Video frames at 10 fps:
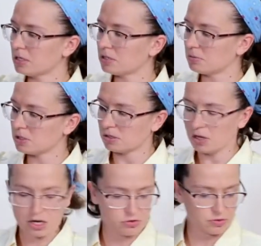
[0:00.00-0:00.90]
some
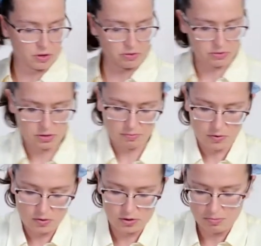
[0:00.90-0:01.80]
cilantro, some
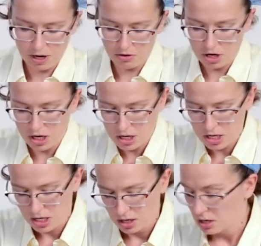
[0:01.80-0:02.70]
rosemary,
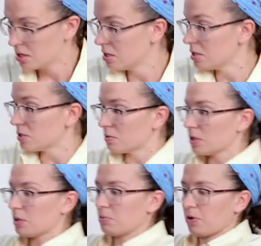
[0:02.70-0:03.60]
to
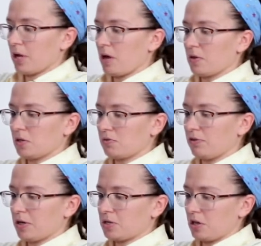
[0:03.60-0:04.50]
really bring all those
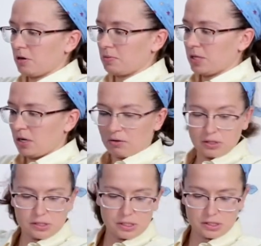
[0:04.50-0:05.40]
fresh herbs that are in
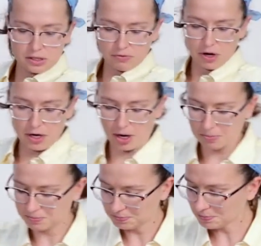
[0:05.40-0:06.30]
season right now.
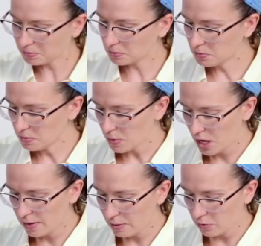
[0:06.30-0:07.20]

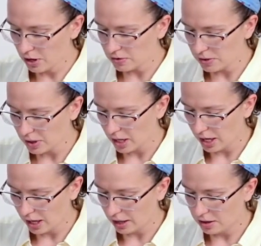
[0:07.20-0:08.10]
And then we're also going to
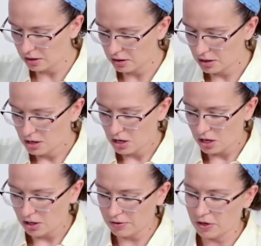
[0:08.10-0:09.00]
add
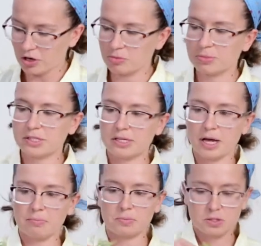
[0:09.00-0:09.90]
all the herb
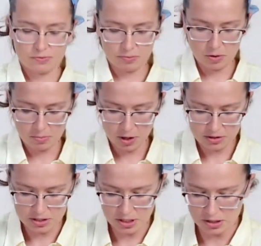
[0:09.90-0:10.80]
stems from the
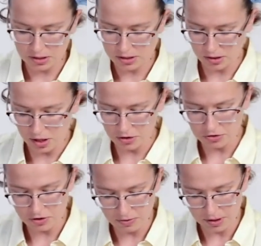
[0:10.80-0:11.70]
parsley and the
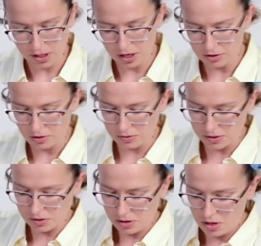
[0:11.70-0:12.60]
cilantro and cut
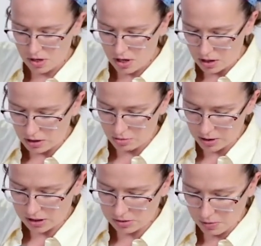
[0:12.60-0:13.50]
those a little
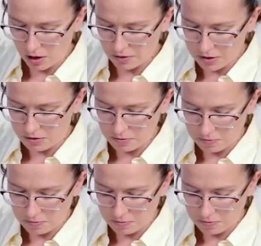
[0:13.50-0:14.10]
bit smaller.